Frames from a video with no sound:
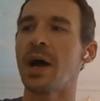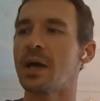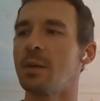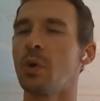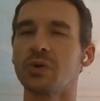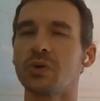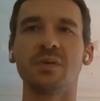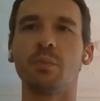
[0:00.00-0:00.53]

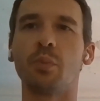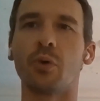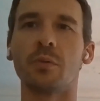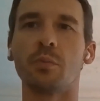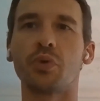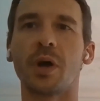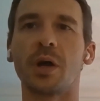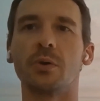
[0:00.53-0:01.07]
my most
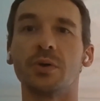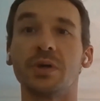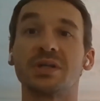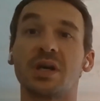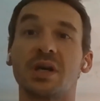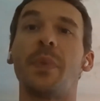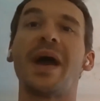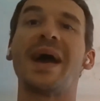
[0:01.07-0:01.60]
important
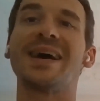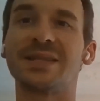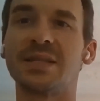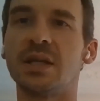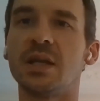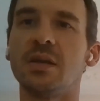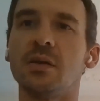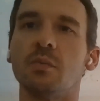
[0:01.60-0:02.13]
priority is
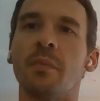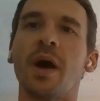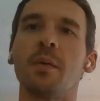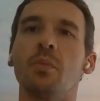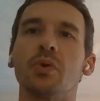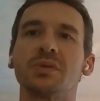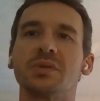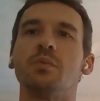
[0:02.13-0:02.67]
capacity,
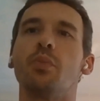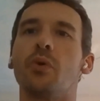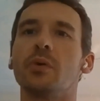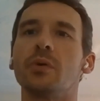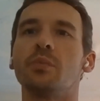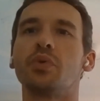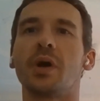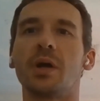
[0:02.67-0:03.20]
my most
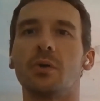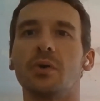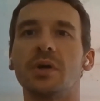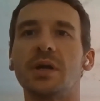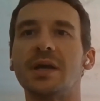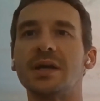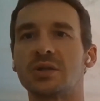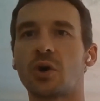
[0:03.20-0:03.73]
important
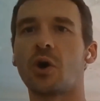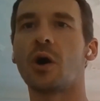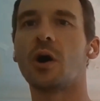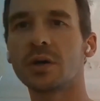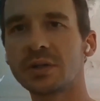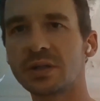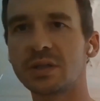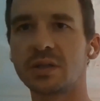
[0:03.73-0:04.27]
priority is
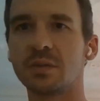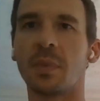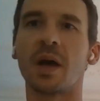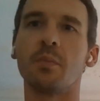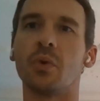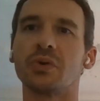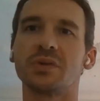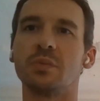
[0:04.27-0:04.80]
costs,
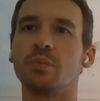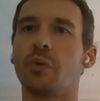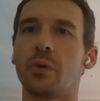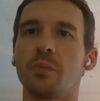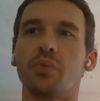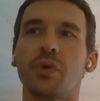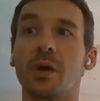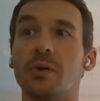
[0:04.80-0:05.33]
my most
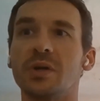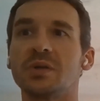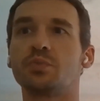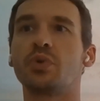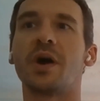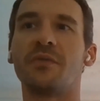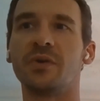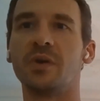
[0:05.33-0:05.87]
important priority
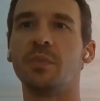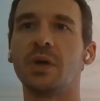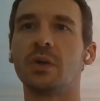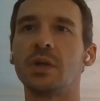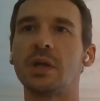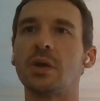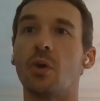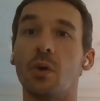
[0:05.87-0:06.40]
is
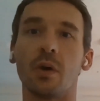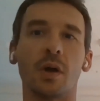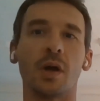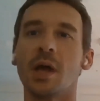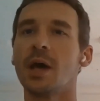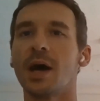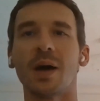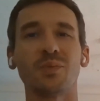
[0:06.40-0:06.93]
profitability,
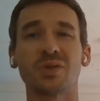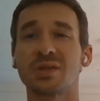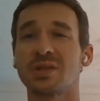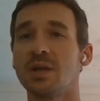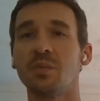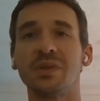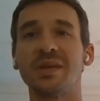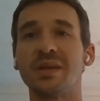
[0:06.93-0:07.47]
or I'm
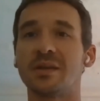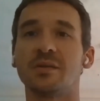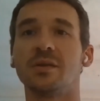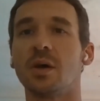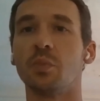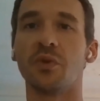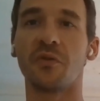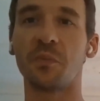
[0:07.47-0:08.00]
just limited
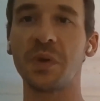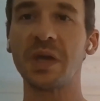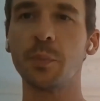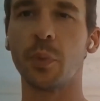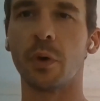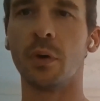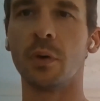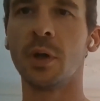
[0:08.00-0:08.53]
on the number of
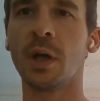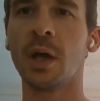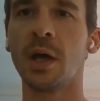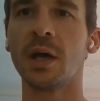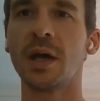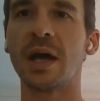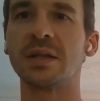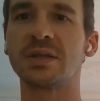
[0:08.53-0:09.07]
people.
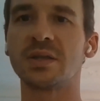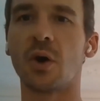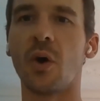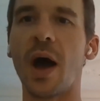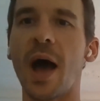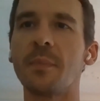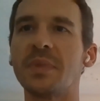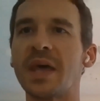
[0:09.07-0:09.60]
And
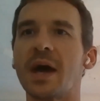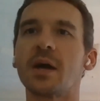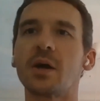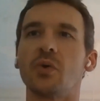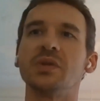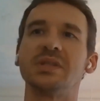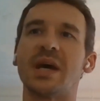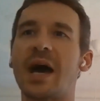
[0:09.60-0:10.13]
so I'm
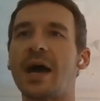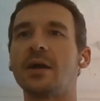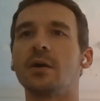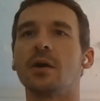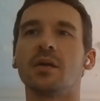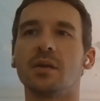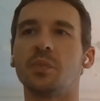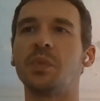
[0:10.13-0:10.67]
not going to
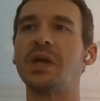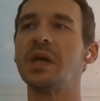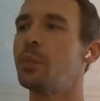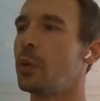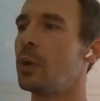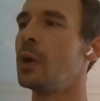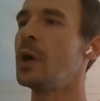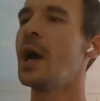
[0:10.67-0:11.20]
hire other
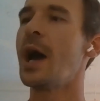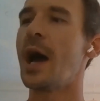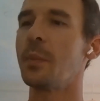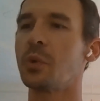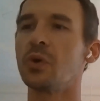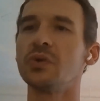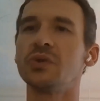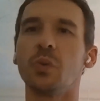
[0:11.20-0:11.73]
people.
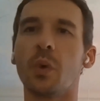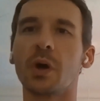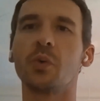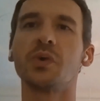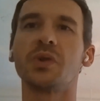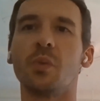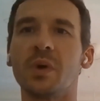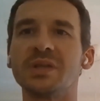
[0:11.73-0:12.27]
I'm going to
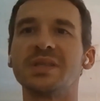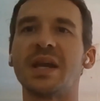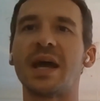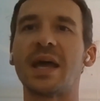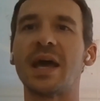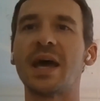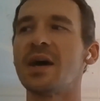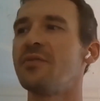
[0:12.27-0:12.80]
work with the ones
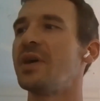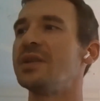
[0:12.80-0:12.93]
that I